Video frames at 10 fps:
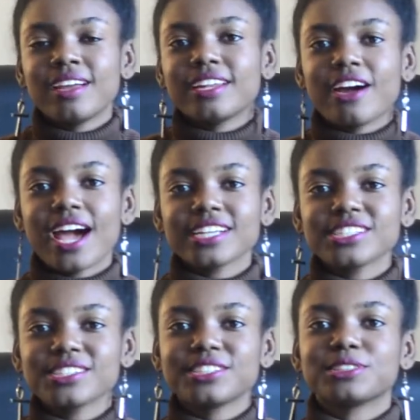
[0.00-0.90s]
Now,
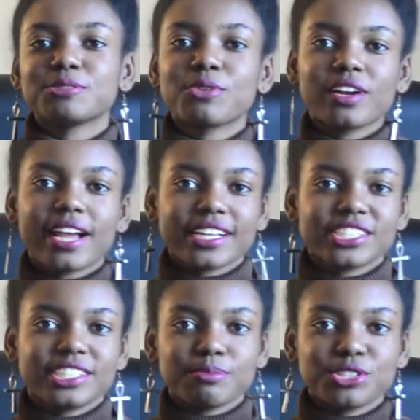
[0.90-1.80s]
actually, Dream
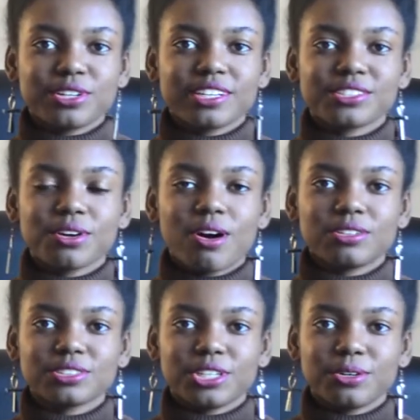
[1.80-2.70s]
Kardashian, I'm sure as you
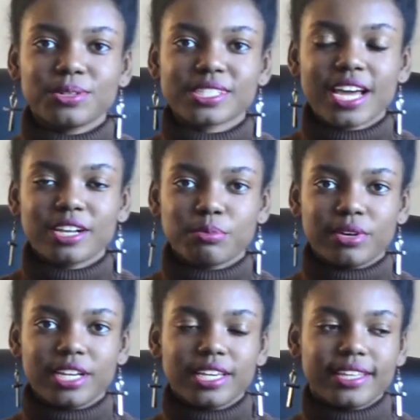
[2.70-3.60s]
all know, is kind of
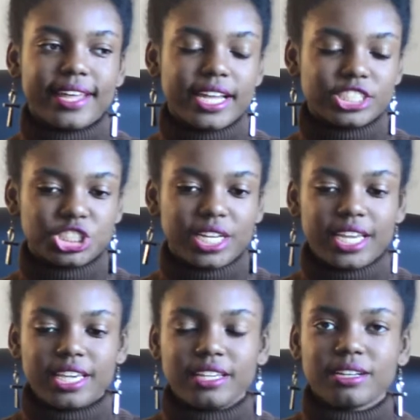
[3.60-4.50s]
breaking that
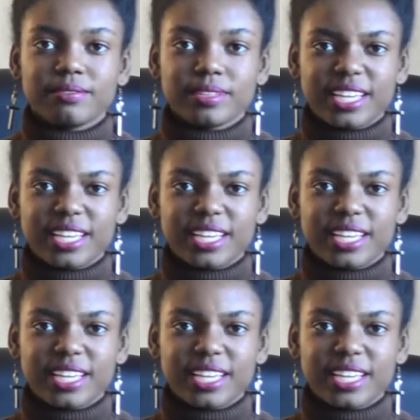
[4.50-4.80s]
chain of the